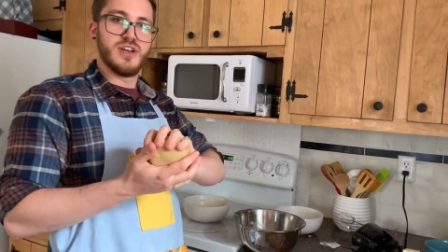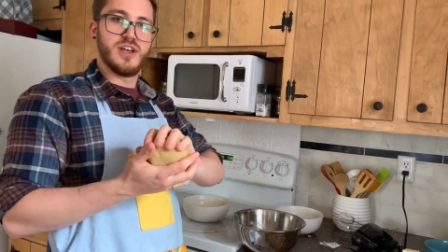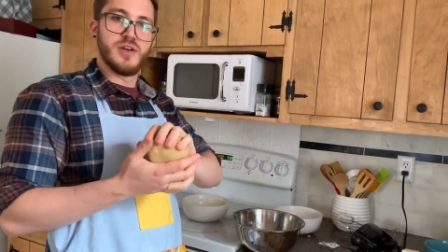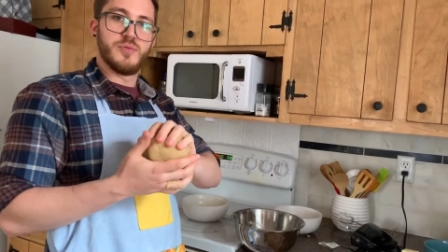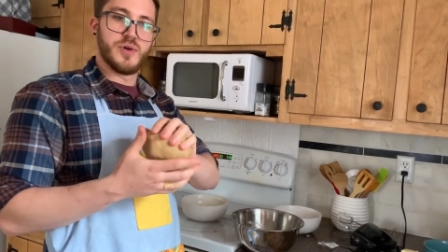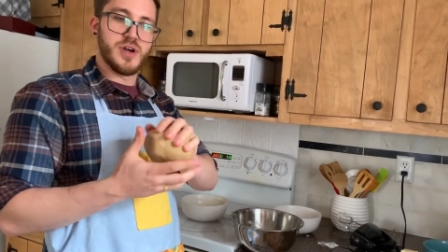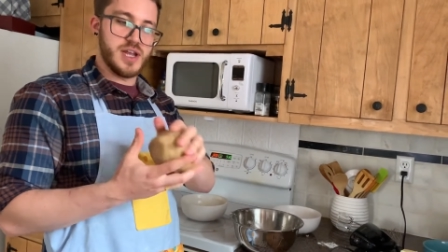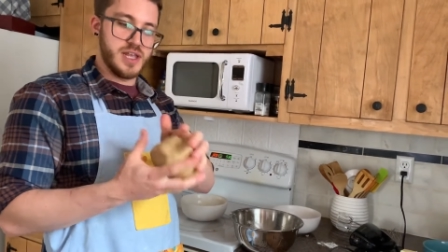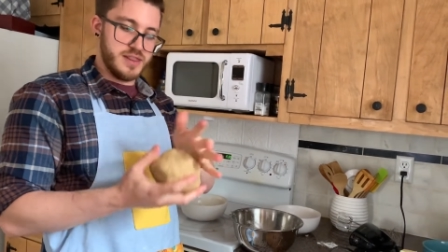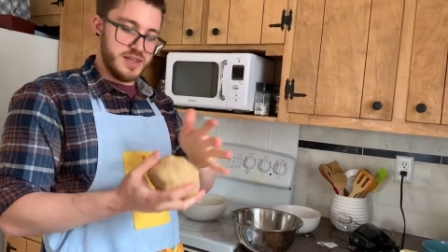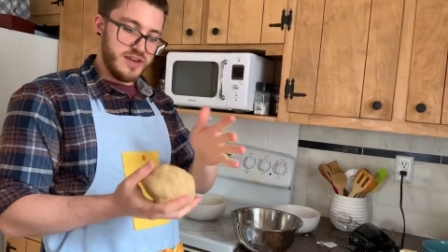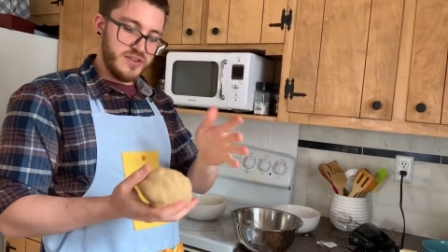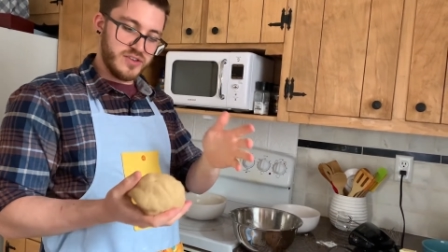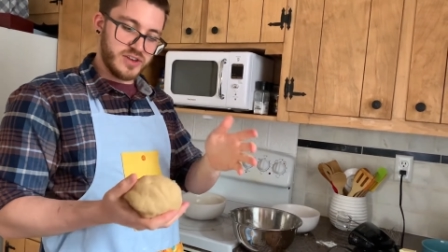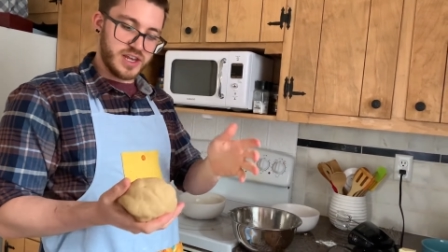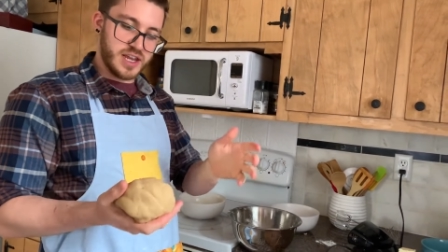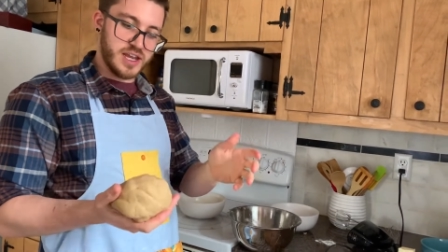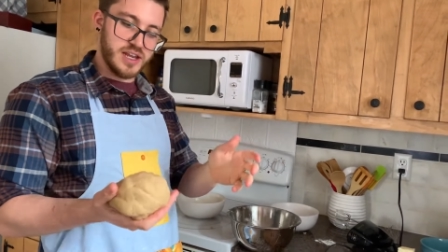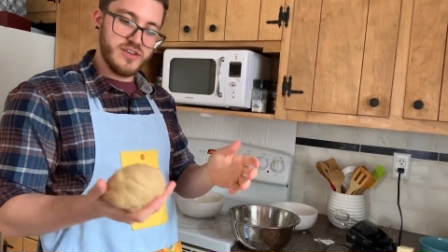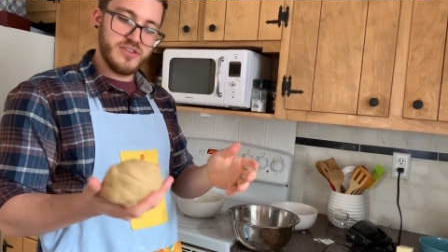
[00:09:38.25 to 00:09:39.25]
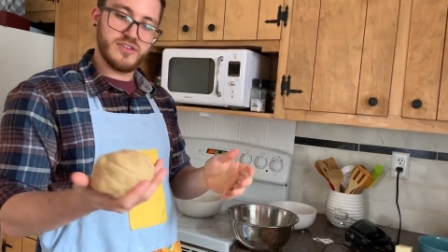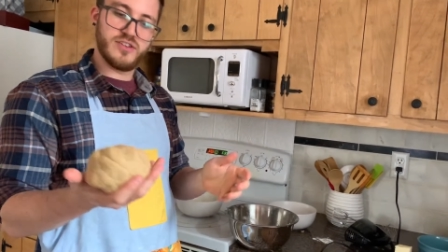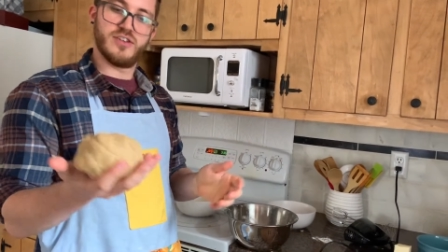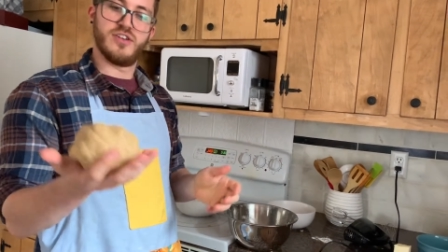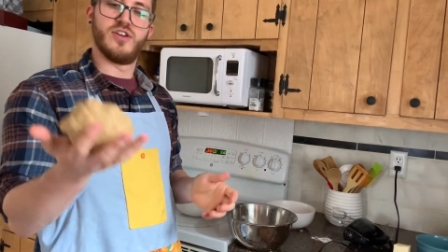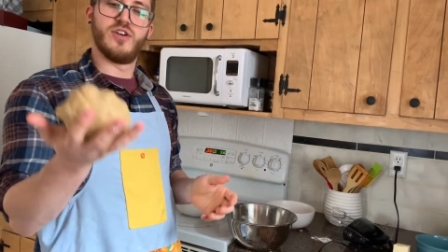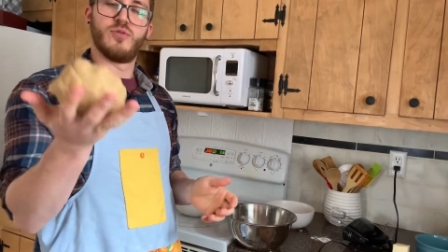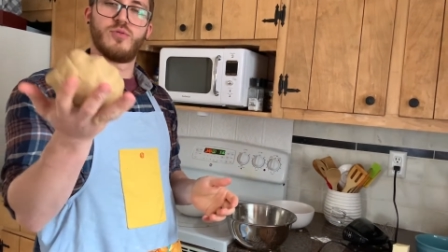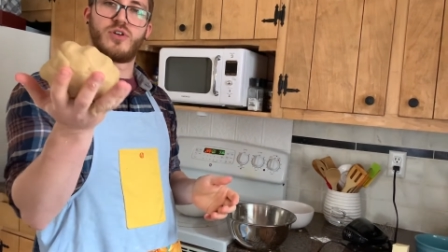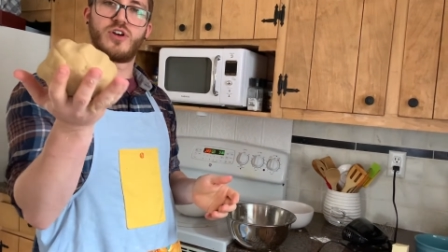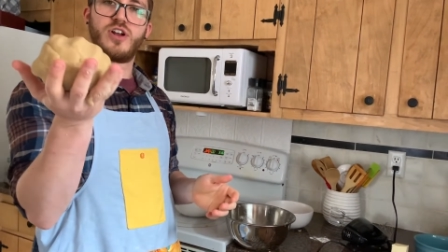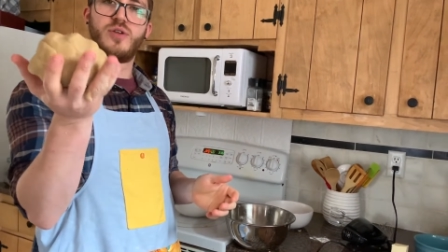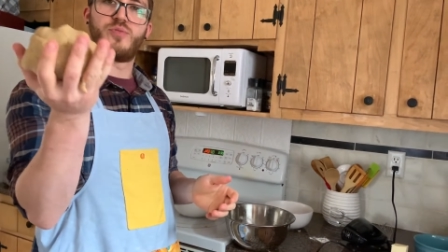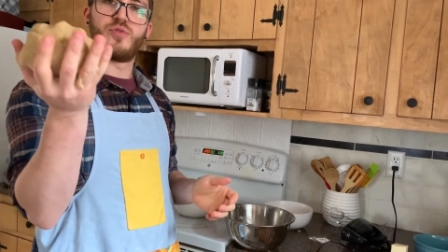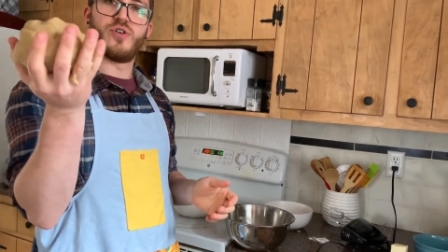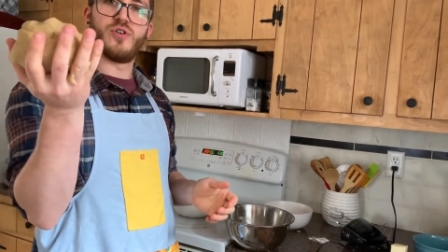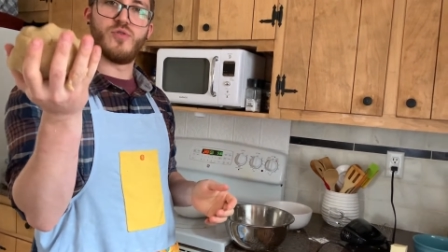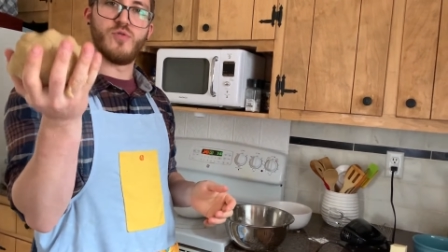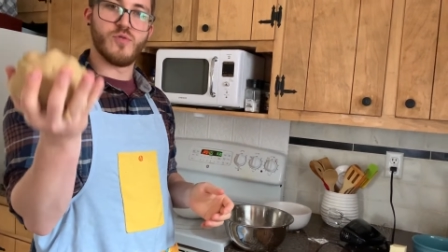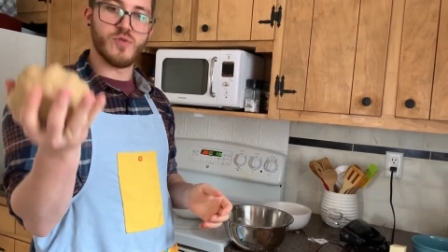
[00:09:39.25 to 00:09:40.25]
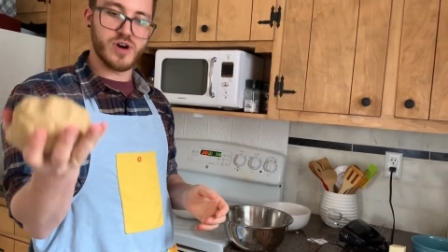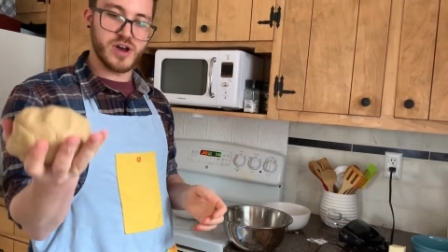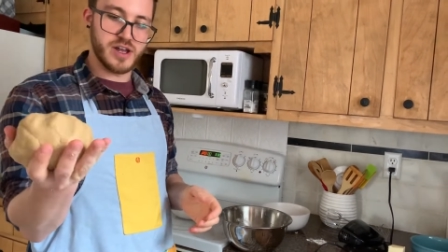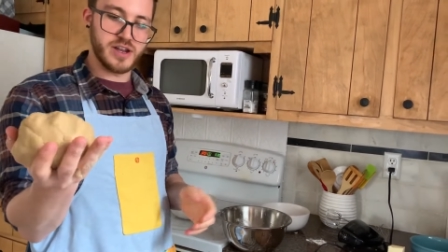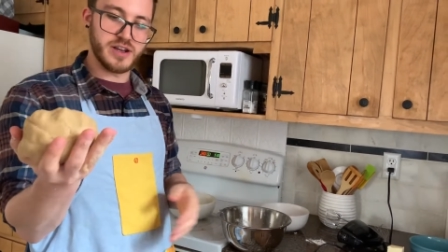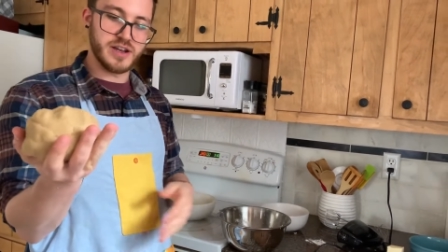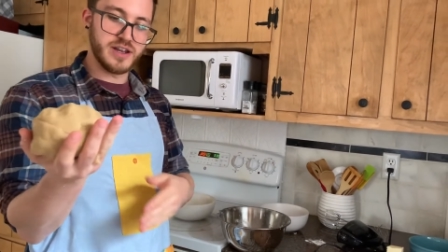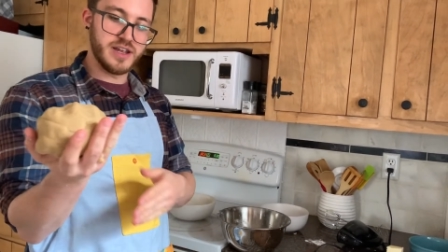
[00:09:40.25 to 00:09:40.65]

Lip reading: but in this case, we're going to put 1.